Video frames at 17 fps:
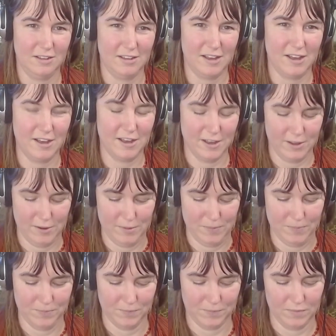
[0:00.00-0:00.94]

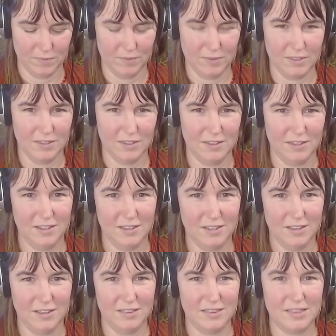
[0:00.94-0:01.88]
Um,
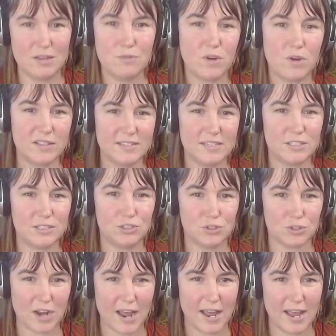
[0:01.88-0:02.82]
then once it's
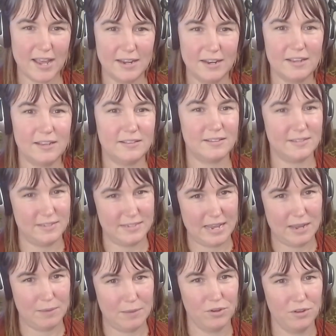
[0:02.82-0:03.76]
dried, it's
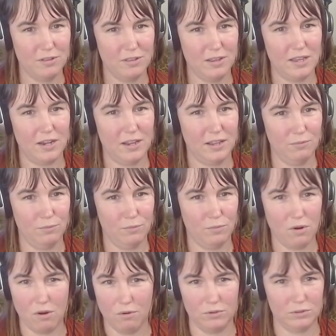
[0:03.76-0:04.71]
stable and it
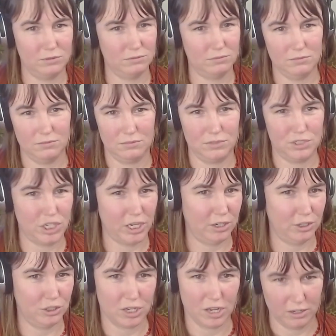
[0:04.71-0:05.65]
won't
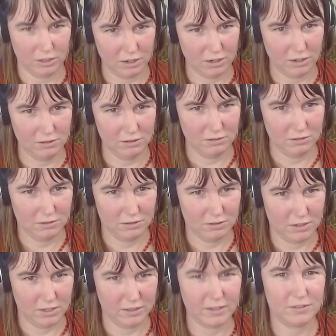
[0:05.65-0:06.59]
change color
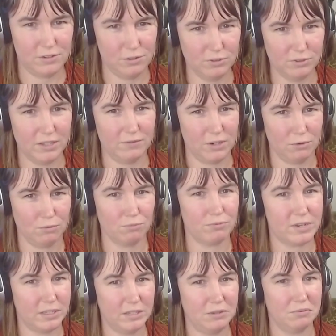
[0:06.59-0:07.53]
unless you live in a
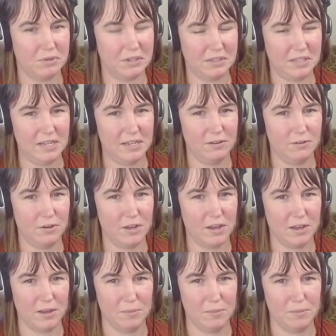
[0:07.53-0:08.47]
really, really
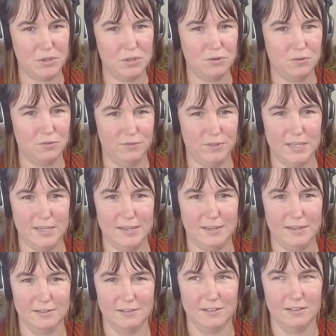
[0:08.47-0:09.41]
um, UV